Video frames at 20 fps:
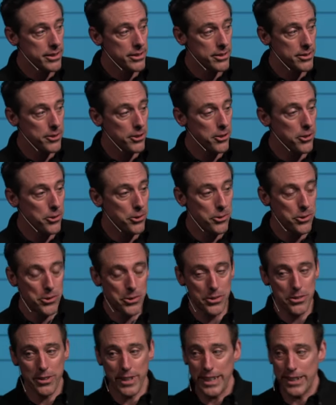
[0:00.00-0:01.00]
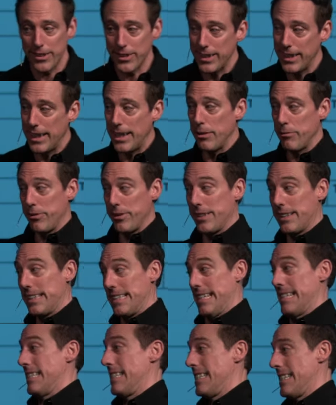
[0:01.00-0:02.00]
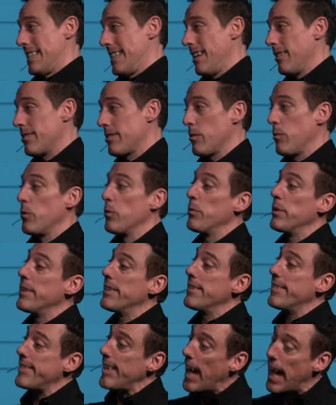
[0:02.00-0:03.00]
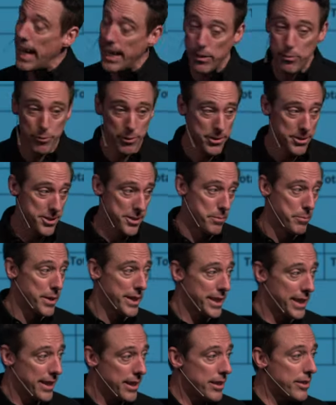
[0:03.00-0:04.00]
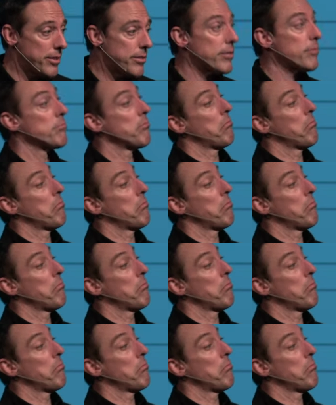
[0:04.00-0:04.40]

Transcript: No greater love than this, that someone would die for somebody else.